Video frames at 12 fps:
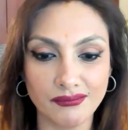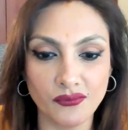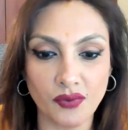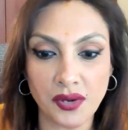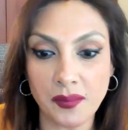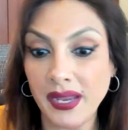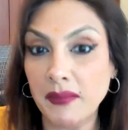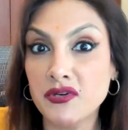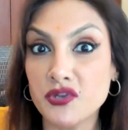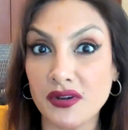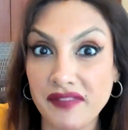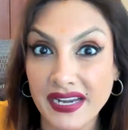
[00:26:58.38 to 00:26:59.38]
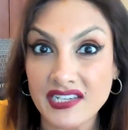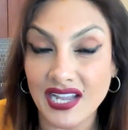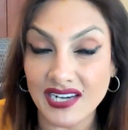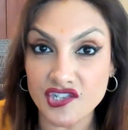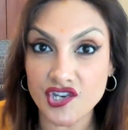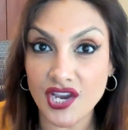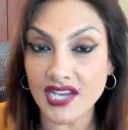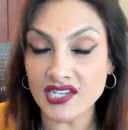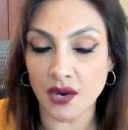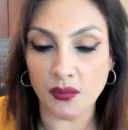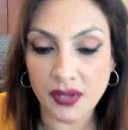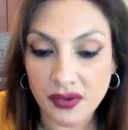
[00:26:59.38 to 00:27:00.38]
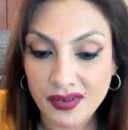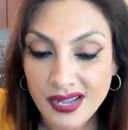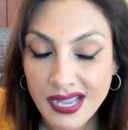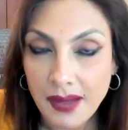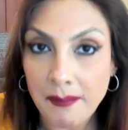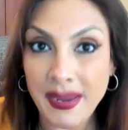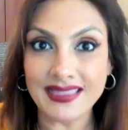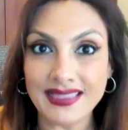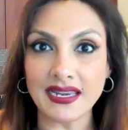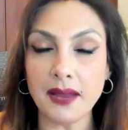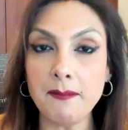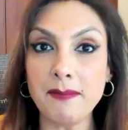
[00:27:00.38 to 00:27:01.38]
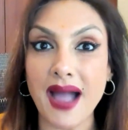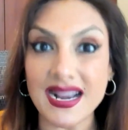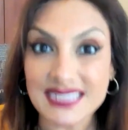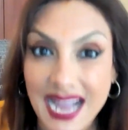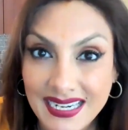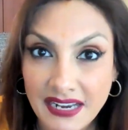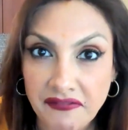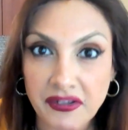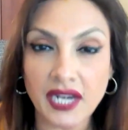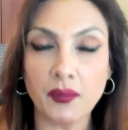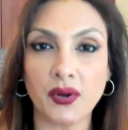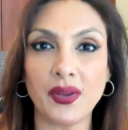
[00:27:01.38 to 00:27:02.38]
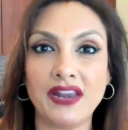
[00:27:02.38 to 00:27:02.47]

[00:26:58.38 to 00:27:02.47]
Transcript: want to be able to affect that change. I want to make that impact. I definitely want to